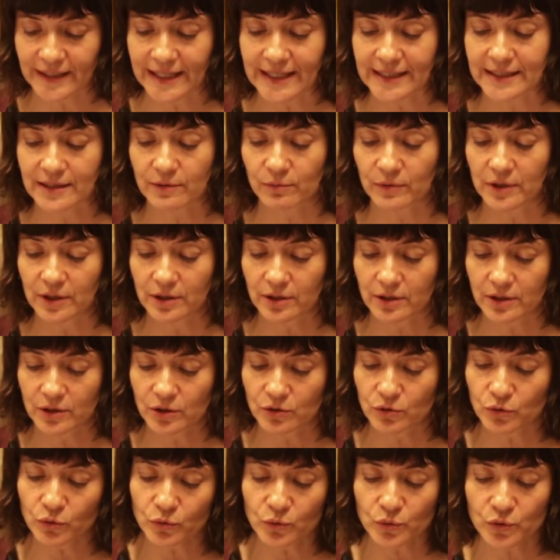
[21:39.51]
gets
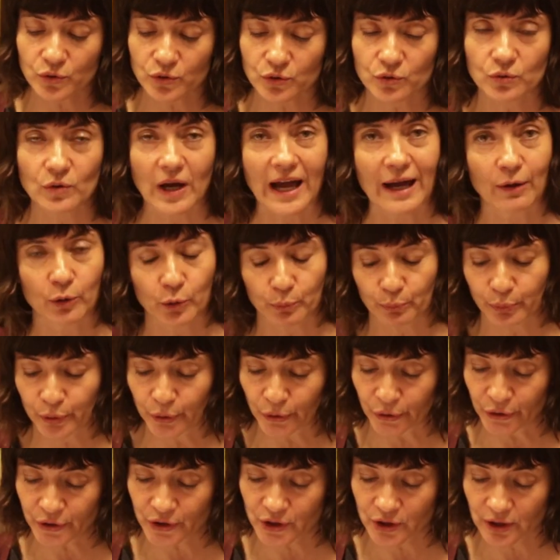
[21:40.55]
reduced to
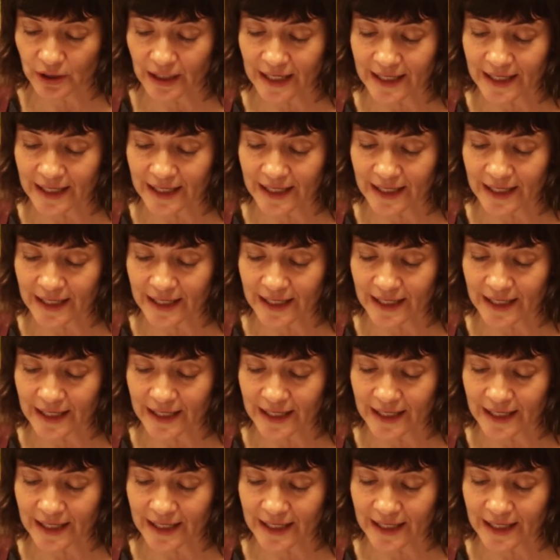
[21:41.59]
output,